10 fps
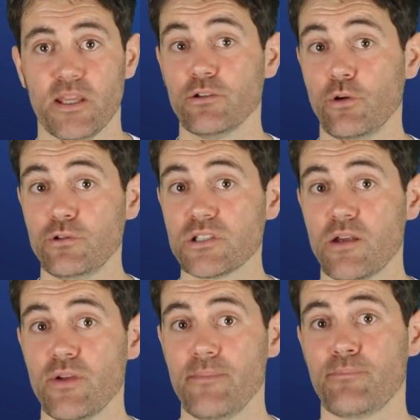It
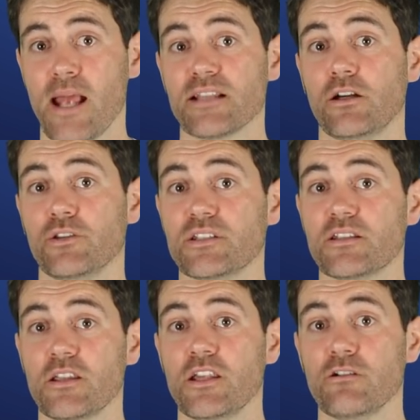also impacts on the
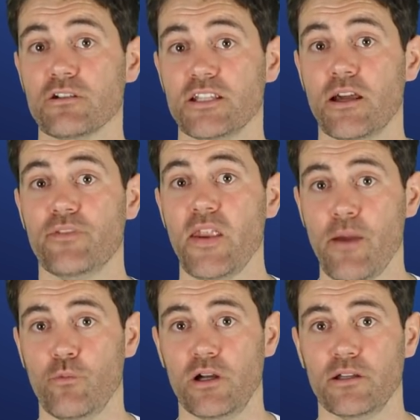security of the
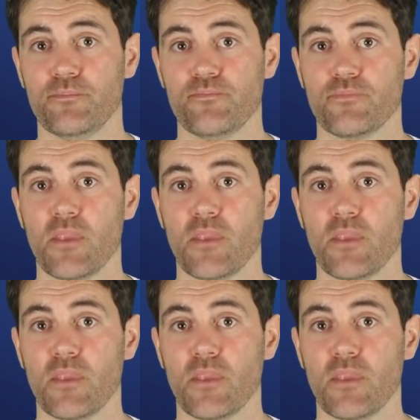network.